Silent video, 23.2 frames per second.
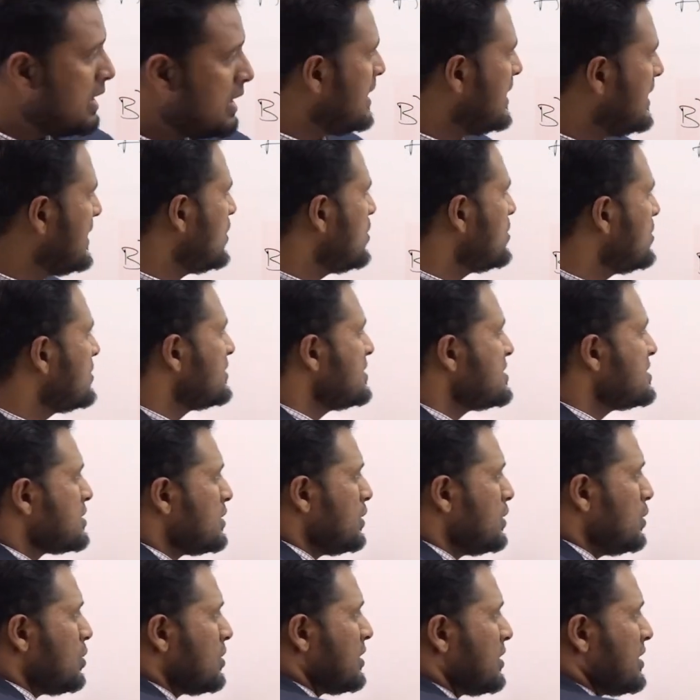Along this
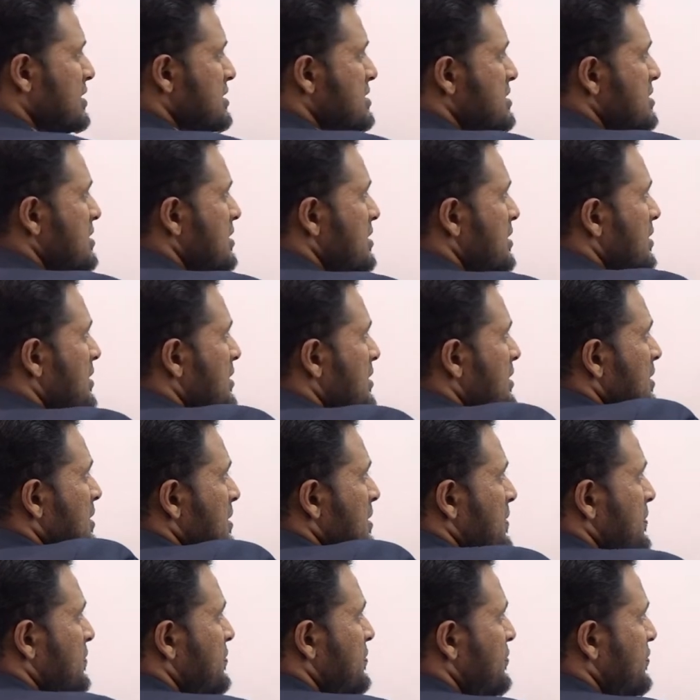locus,
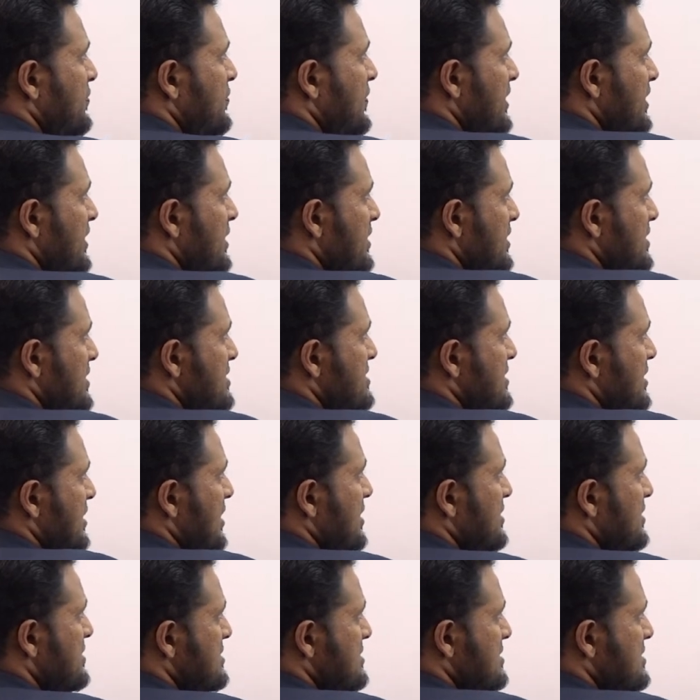phi is
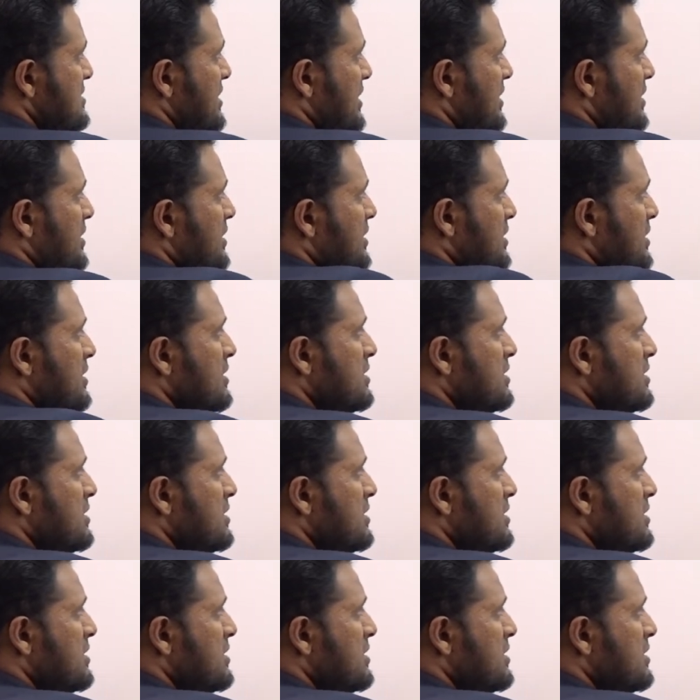constant,